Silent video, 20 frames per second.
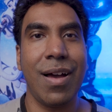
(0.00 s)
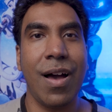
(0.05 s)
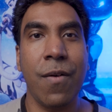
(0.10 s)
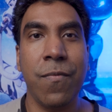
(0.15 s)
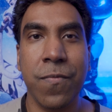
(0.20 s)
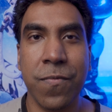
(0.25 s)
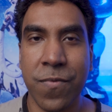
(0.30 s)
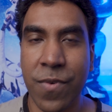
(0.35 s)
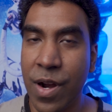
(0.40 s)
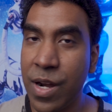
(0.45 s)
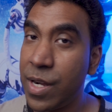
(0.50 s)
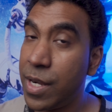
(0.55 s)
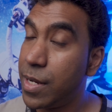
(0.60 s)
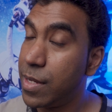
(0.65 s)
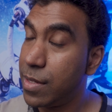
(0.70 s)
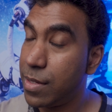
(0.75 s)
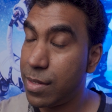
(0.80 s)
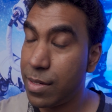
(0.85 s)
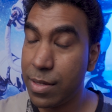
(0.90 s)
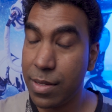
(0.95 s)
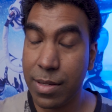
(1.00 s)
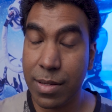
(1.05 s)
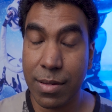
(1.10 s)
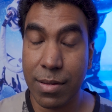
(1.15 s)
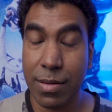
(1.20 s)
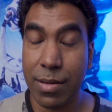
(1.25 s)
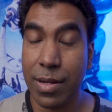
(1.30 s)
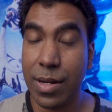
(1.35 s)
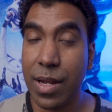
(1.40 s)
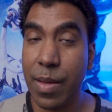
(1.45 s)
Up front,
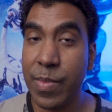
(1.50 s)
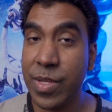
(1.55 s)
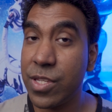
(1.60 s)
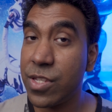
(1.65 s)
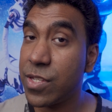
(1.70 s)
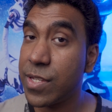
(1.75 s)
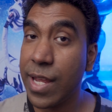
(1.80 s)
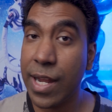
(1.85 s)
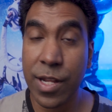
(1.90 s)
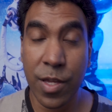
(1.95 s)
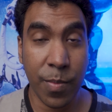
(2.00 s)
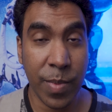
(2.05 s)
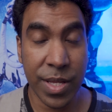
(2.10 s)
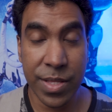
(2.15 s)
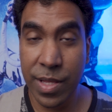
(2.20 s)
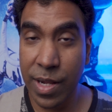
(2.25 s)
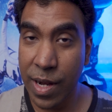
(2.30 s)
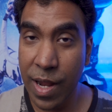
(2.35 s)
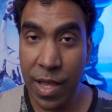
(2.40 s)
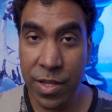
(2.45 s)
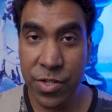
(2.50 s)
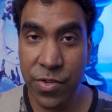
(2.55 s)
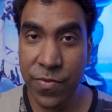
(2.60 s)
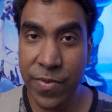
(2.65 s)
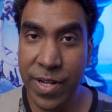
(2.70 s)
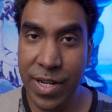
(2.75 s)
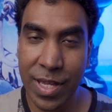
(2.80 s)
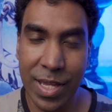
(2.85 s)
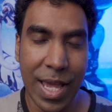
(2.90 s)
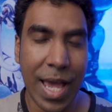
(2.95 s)
let me just tell you about the
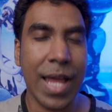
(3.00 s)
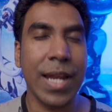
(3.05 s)
longevity